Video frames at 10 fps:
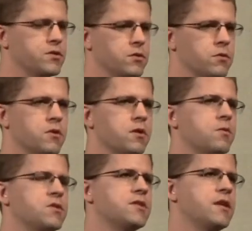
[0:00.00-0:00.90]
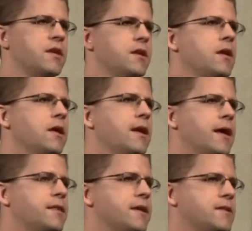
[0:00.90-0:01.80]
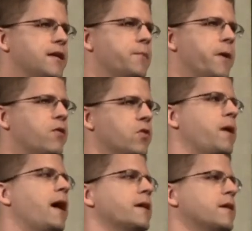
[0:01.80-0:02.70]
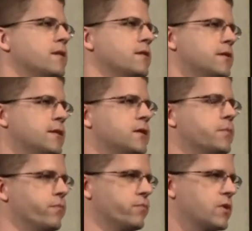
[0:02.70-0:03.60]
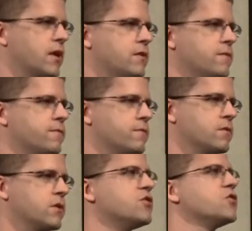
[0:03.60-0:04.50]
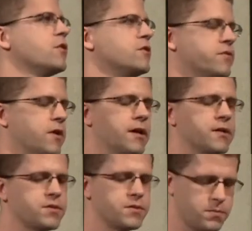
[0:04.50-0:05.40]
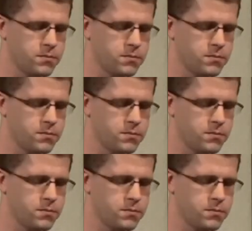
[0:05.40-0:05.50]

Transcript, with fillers: So there really wasn't any, at that time, out of the pocket um, kind of concerns for us.